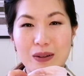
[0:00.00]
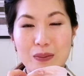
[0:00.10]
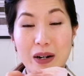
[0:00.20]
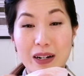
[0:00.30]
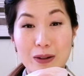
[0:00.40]

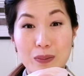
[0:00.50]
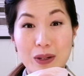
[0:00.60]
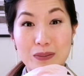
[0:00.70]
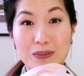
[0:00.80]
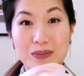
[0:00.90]
by the
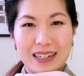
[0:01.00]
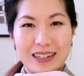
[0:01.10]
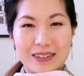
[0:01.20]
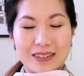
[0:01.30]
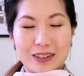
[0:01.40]
bib,
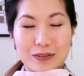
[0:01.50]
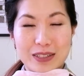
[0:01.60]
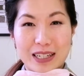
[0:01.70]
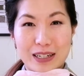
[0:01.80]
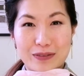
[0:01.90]
and
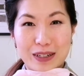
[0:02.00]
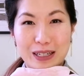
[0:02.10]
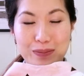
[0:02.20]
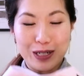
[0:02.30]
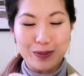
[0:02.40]
obviously I find
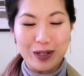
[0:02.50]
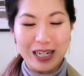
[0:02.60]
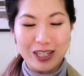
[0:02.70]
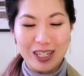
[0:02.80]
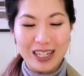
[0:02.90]
that much more
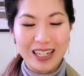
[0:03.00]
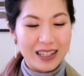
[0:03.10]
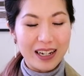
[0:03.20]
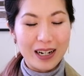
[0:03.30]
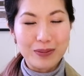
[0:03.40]
hygienic.
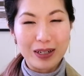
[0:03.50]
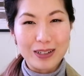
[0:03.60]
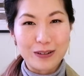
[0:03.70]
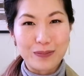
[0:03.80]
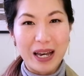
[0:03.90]
They come in
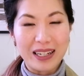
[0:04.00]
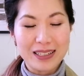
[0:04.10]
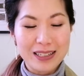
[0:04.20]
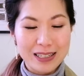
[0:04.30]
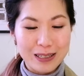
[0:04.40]
lots of
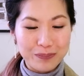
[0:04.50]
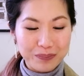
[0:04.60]
patterns.